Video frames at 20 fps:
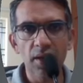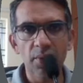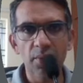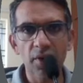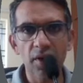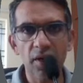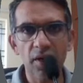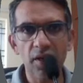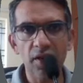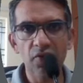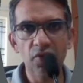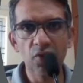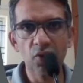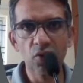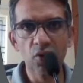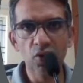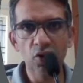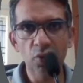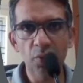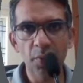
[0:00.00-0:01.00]
But if you
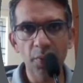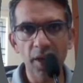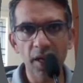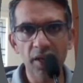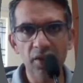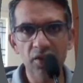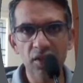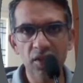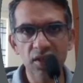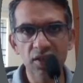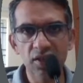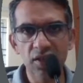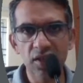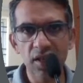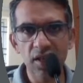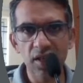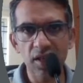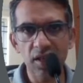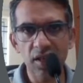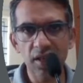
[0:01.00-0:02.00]
go to page
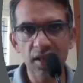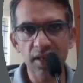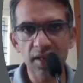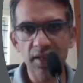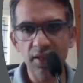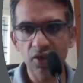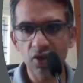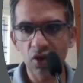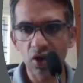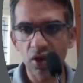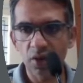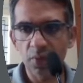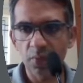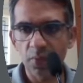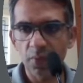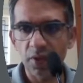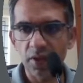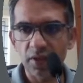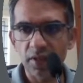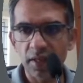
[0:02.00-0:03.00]
16, it is not
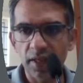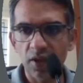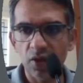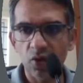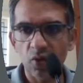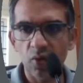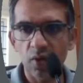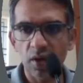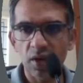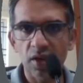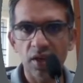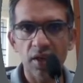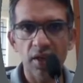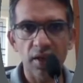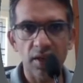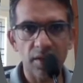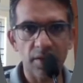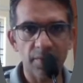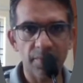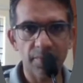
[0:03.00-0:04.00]
present over here.
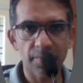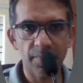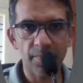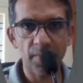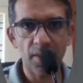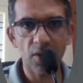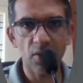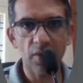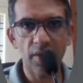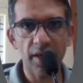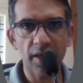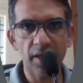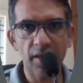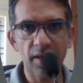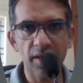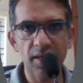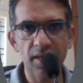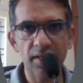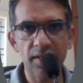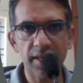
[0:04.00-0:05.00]
Okay.
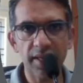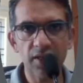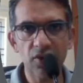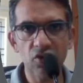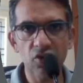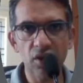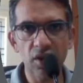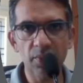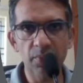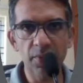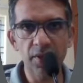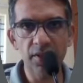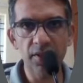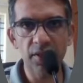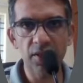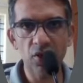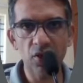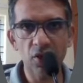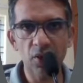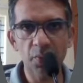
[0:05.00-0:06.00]
It is actually
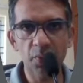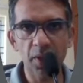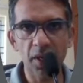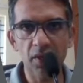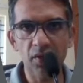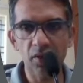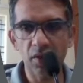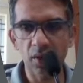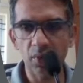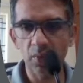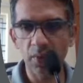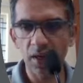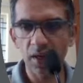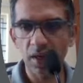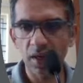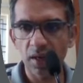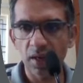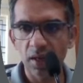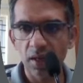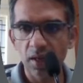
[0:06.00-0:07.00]
present on page number,
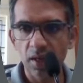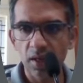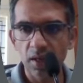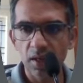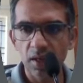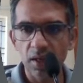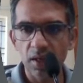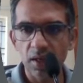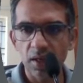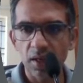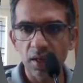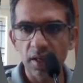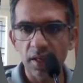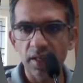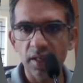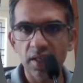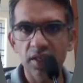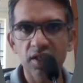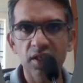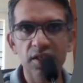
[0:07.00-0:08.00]
I
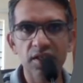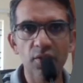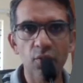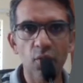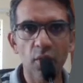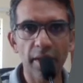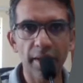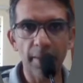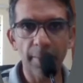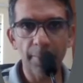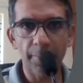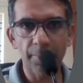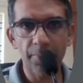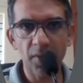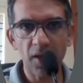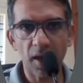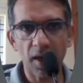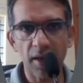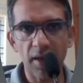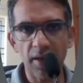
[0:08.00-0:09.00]
think 61.
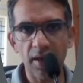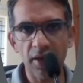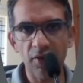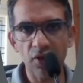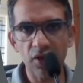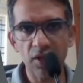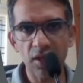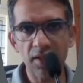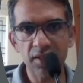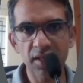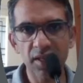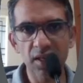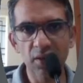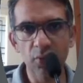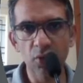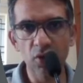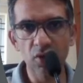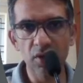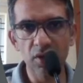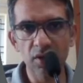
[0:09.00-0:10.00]
Yeah. I was asking
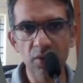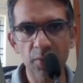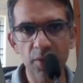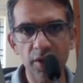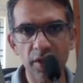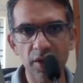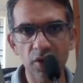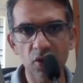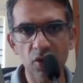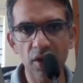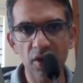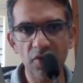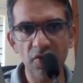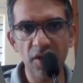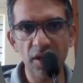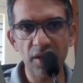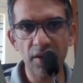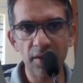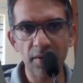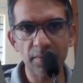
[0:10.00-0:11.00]
about this particular
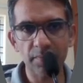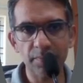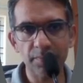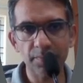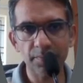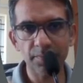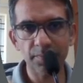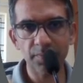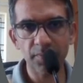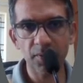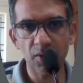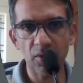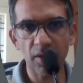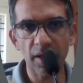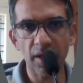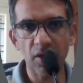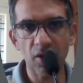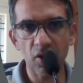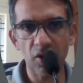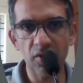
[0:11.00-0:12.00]
figure.
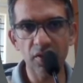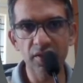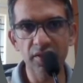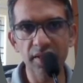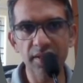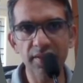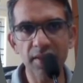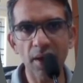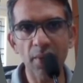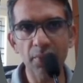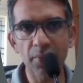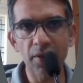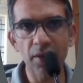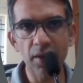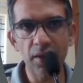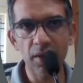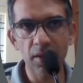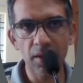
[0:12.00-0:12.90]
Okay. Or this example.